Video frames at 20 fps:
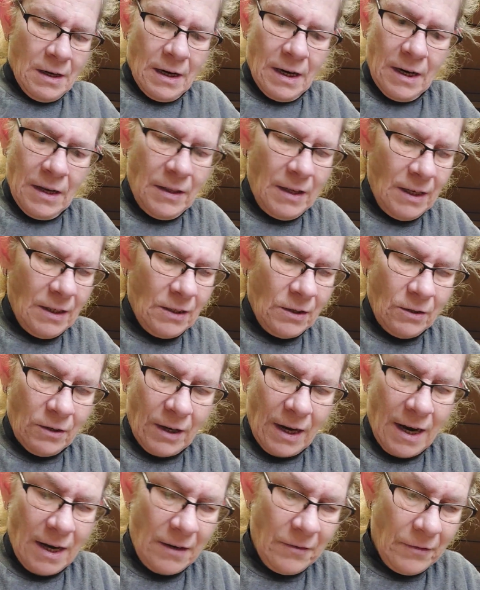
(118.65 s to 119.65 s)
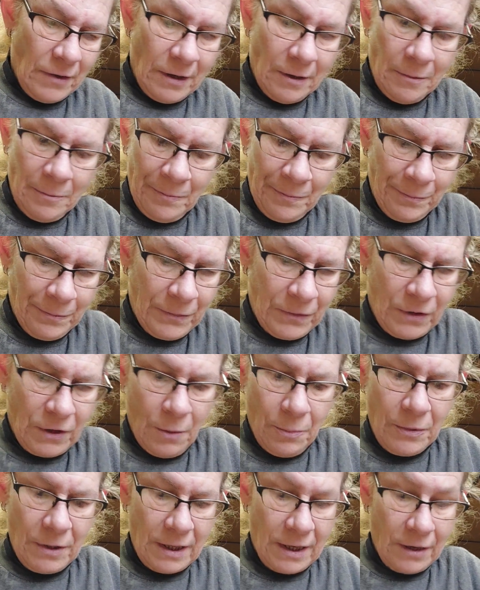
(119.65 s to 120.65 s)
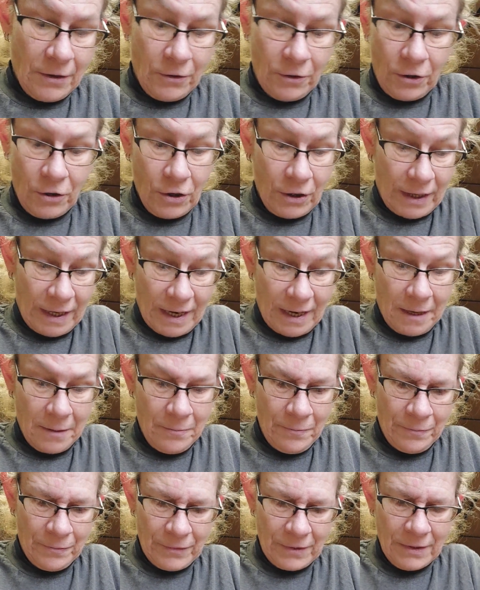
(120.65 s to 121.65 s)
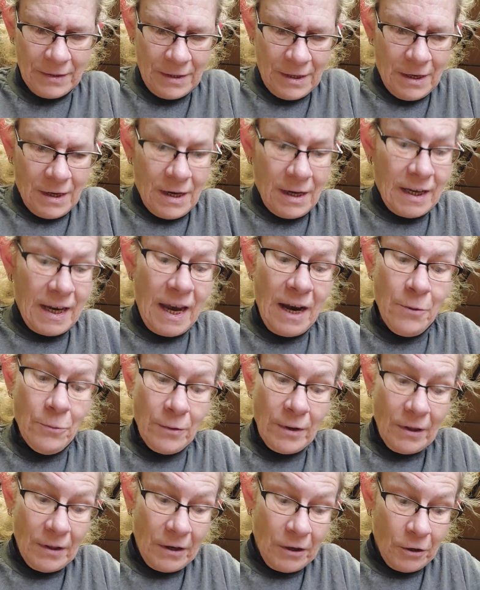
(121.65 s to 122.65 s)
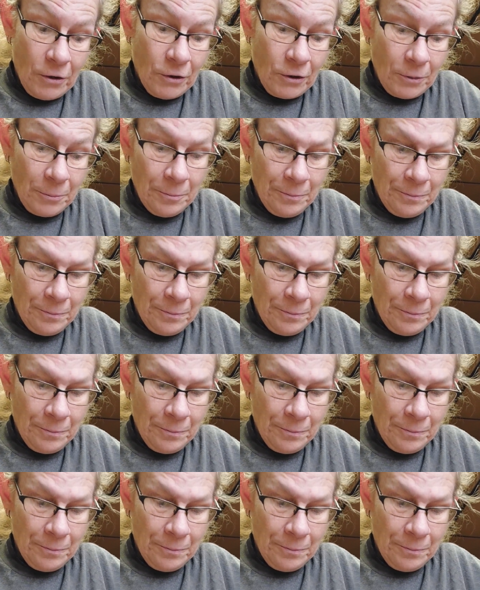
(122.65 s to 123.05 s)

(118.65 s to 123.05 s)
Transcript: And these are kind of a dumped together cookie. Can't really hurt them.